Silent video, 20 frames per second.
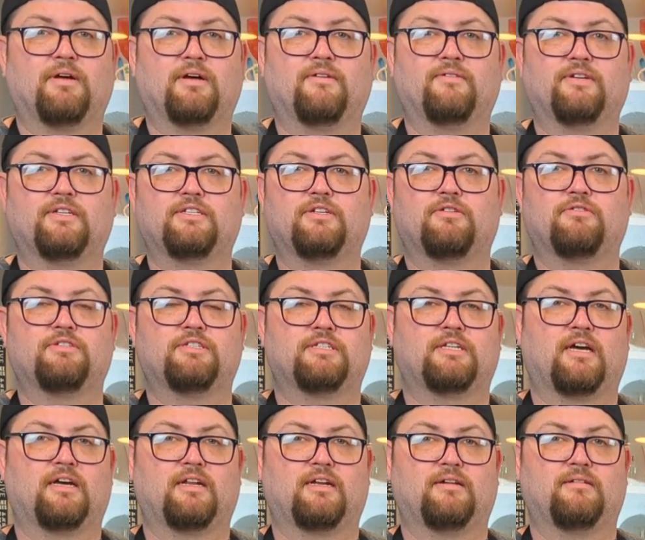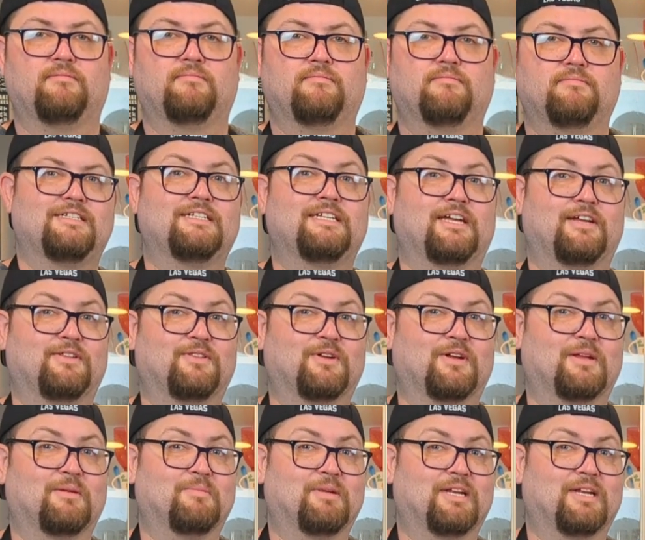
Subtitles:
of a tostada. See you in 30